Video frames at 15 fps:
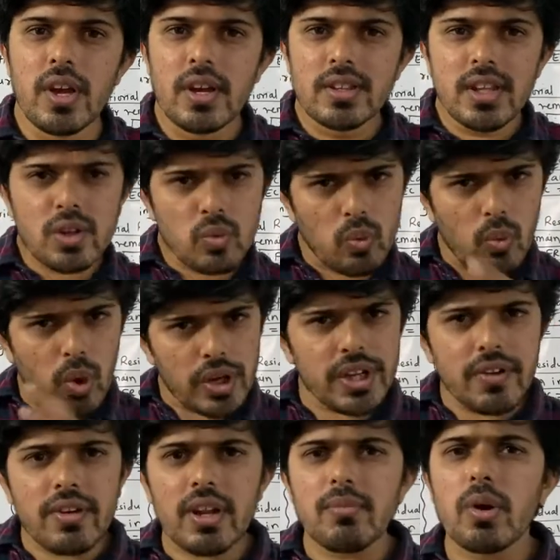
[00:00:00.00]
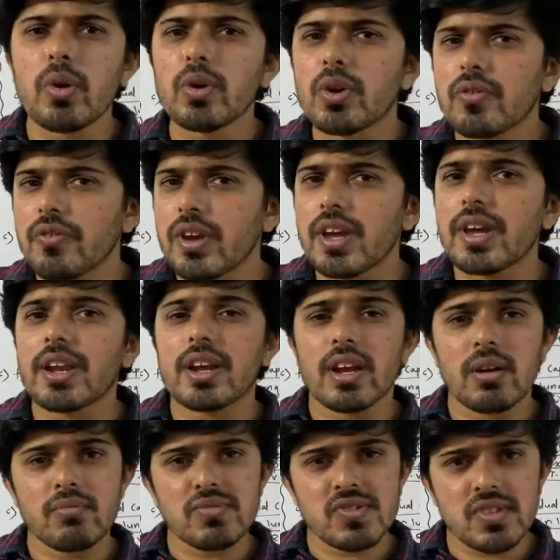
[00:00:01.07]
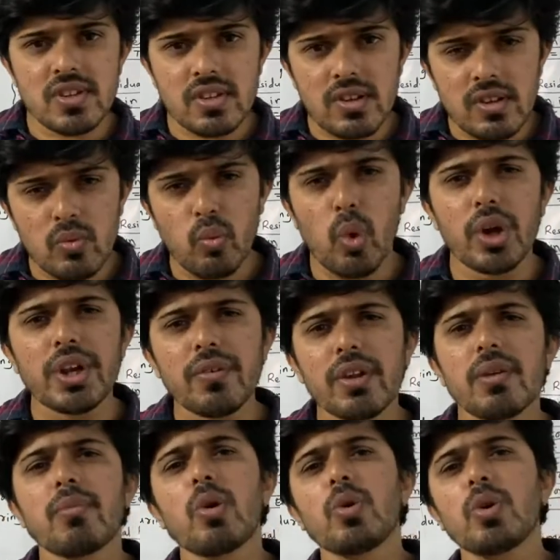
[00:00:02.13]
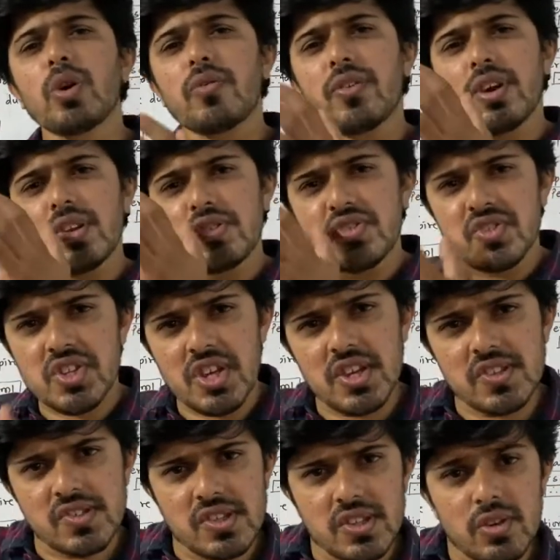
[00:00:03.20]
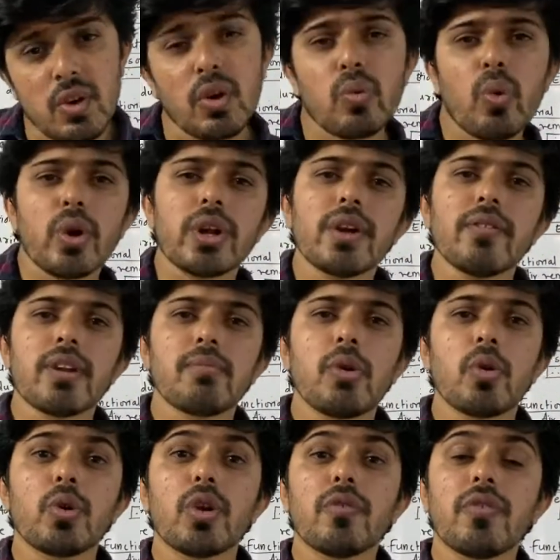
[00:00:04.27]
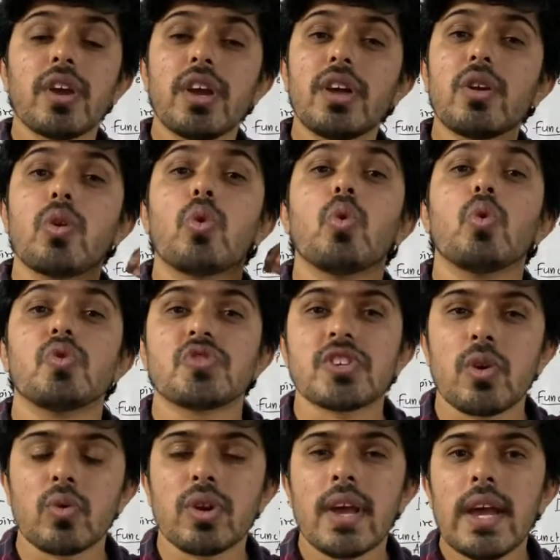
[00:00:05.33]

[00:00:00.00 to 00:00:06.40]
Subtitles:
That whatever amount of air comes in, whatever amount of air stays in, or whatever amount of air goes out,